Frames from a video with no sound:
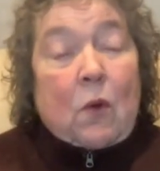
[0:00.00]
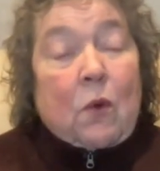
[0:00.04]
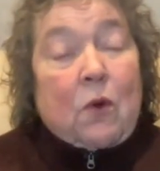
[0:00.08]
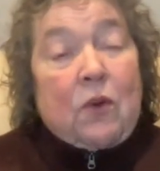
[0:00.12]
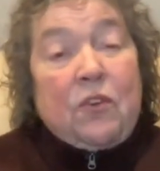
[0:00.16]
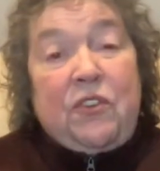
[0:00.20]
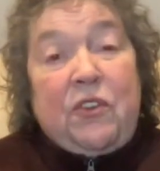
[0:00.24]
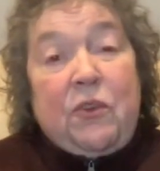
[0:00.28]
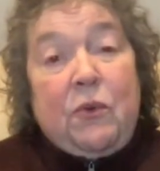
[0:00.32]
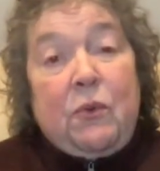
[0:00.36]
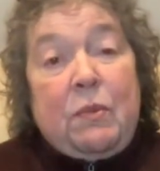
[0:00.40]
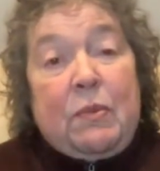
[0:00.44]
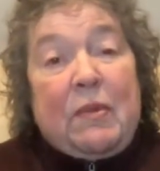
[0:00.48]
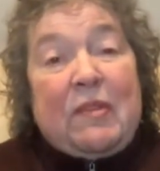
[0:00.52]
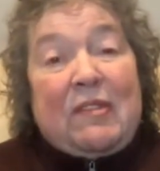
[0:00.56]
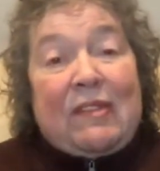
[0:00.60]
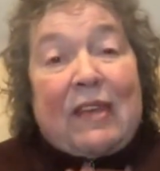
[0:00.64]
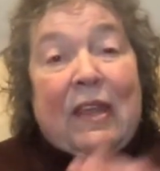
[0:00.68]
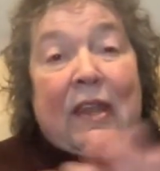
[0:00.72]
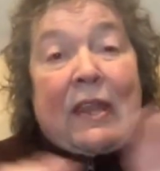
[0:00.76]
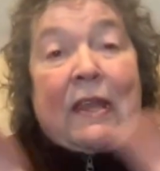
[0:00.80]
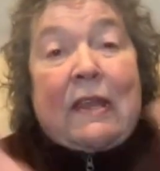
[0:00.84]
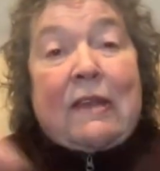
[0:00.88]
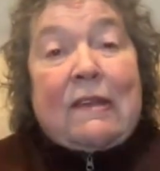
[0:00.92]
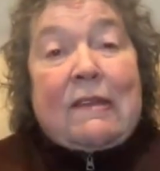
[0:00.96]
Or she would be
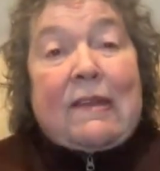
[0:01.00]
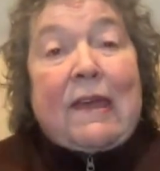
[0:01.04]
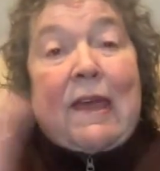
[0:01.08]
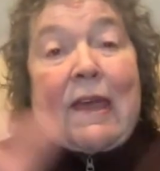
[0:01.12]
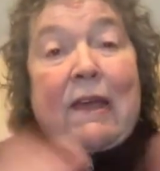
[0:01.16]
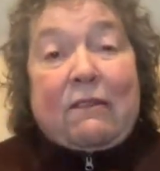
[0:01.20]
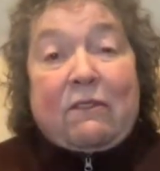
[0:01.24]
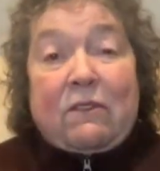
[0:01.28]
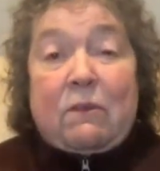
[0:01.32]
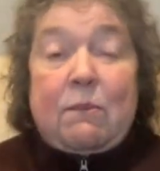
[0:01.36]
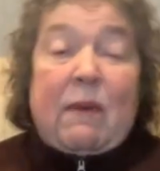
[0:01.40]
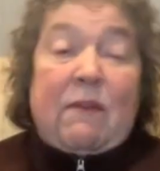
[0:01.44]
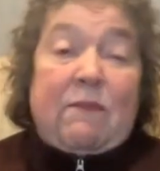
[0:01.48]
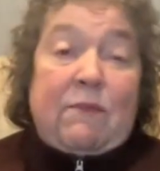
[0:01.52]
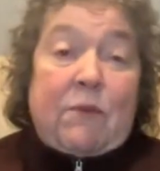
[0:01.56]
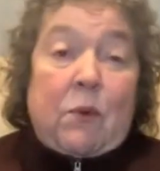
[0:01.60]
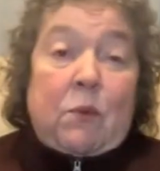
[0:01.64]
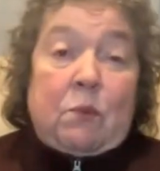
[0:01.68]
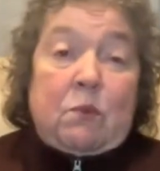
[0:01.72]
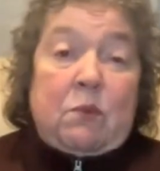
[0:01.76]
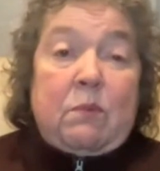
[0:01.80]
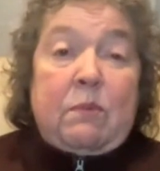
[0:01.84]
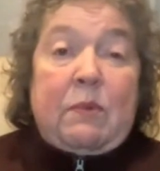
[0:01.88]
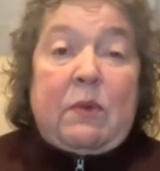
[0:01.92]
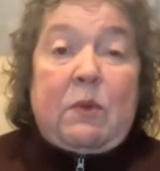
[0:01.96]
sending a text. My
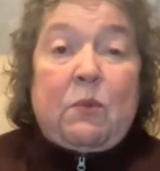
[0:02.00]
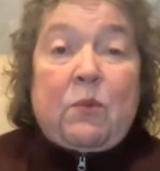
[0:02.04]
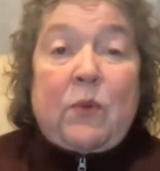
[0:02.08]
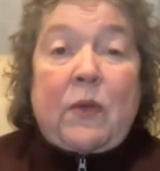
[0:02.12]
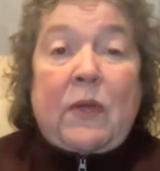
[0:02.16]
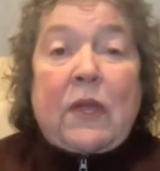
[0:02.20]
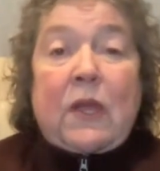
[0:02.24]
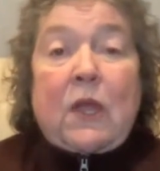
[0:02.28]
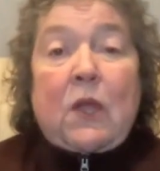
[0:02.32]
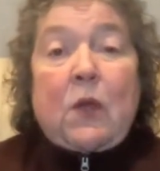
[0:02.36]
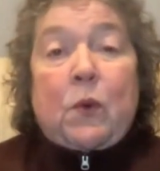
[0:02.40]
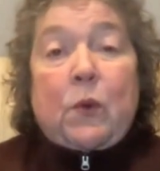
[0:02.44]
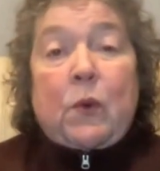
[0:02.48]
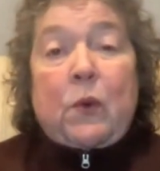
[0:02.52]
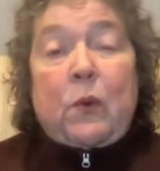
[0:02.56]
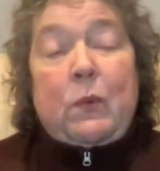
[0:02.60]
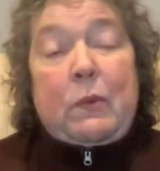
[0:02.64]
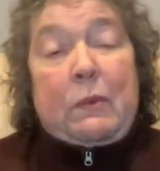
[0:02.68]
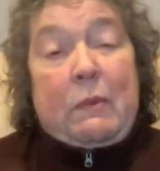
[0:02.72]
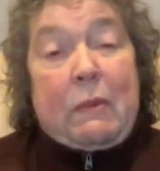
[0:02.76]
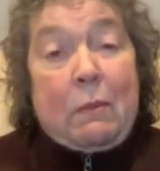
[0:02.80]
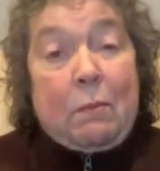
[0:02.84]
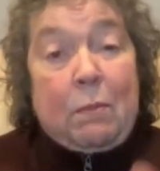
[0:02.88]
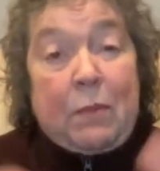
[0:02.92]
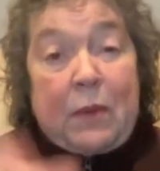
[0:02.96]
phone would be ringing or it
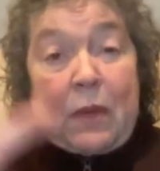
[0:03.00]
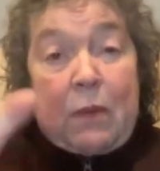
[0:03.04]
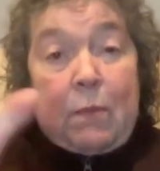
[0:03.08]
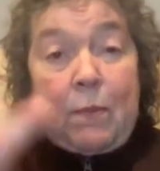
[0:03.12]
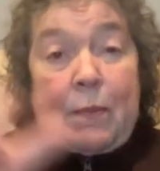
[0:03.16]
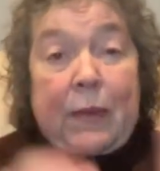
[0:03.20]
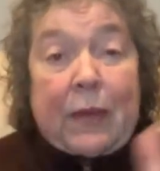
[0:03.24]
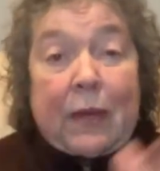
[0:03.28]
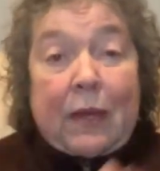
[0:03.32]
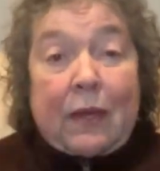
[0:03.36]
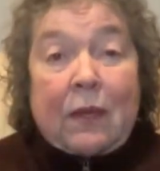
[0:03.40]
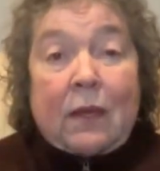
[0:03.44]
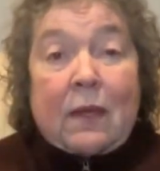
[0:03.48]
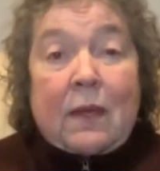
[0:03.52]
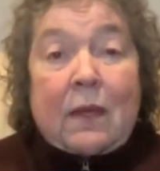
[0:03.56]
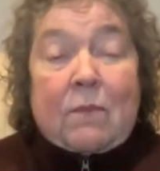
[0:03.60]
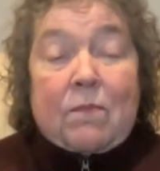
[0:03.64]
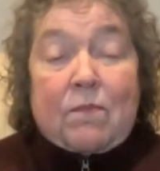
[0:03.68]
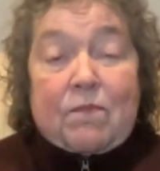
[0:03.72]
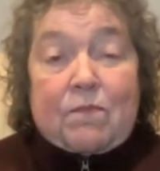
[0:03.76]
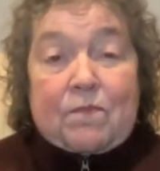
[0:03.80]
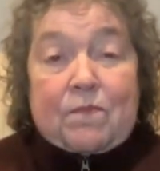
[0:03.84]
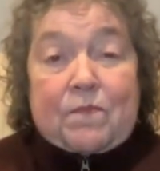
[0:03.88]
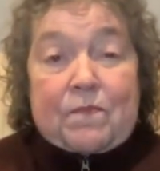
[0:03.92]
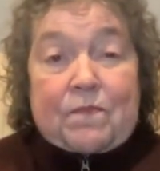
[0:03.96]
would be beeping.
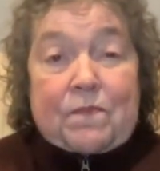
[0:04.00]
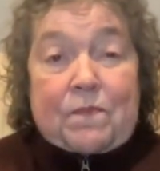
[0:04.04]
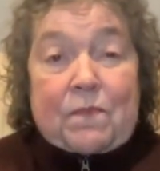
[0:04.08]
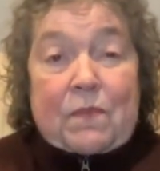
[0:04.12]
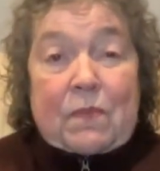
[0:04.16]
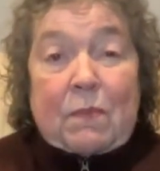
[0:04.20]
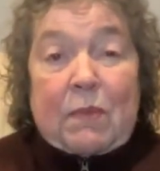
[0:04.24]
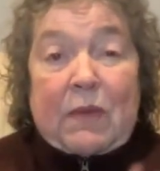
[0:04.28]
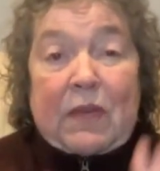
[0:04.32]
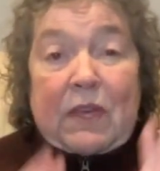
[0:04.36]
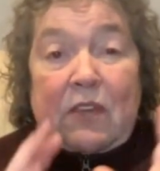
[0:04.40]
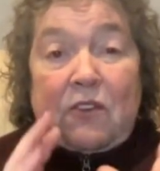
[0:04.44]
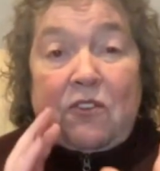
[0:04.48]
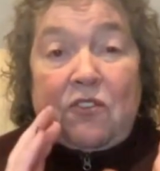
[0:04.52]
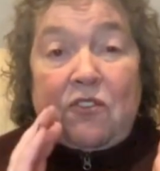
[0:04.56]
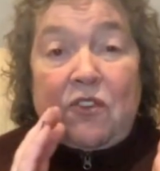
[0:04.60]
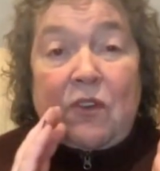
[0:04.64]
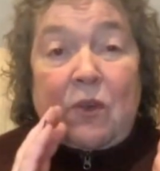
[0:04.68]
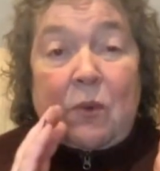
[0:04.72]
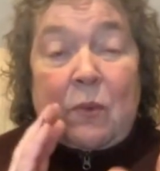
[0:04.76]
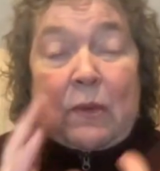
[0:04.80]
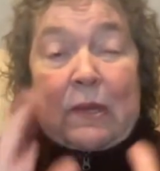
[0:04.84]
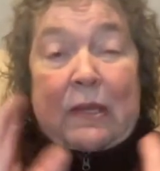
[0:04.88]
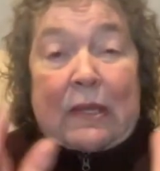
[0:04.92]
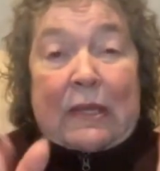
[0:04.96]
Because she
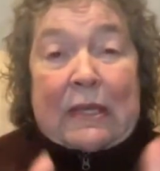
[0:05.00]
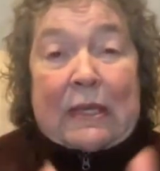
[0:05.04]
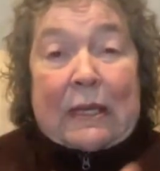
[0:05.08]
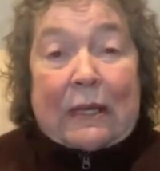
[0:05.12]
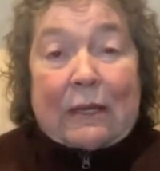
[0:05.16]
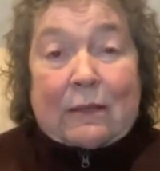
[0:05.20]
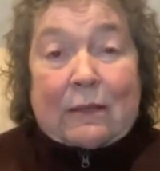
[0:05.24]
was